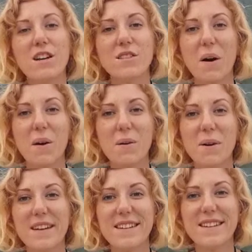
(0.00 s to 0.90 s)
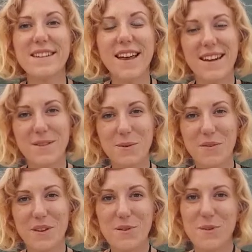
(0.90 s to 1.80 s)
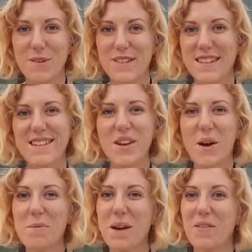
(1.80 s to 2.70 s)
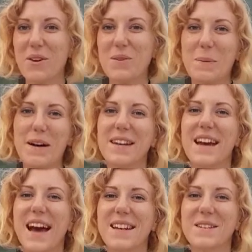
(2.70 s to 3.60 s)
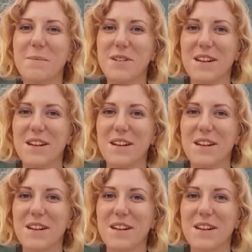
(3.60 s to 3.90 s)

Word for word: So that is all for you Tauruses. I hope you have a good one and much